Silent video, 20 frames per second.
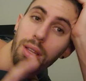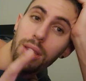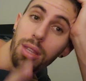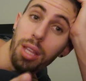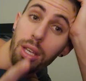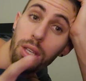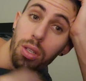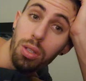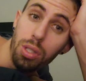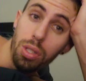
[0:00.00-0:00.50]

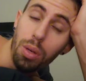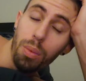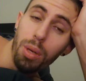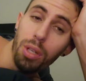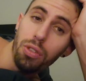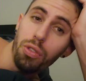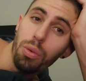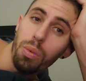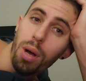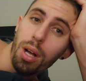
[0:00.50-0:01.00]
Thank you so
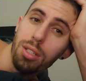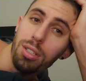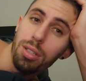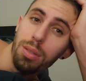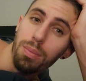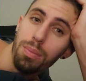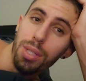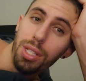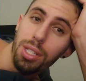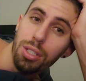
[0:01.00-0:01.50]
much for
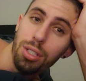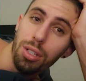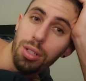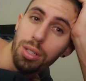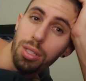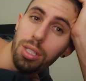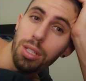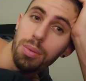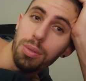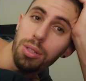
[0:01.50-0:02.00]
watching. Be sure
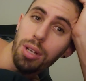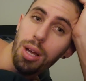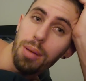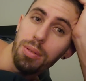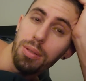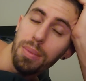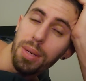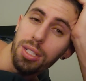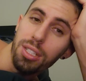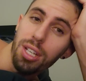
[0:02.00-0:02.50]
to subscribe
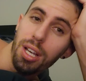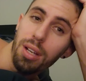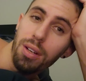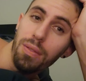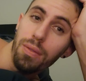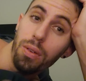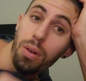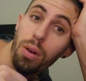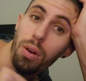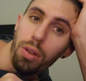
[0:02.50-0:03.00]
to my channel
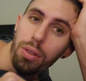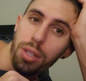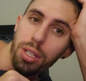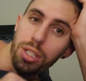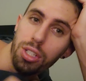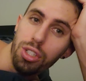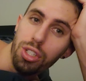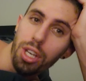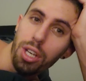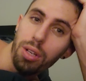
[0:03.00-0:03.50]
for all
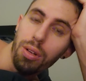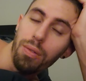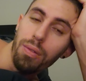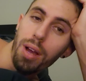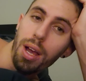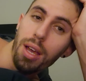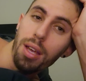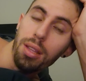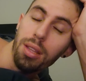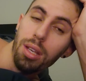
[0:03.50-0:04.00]
things Jake
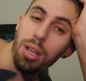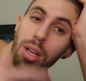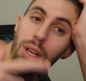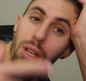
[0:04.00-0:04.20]
Orion.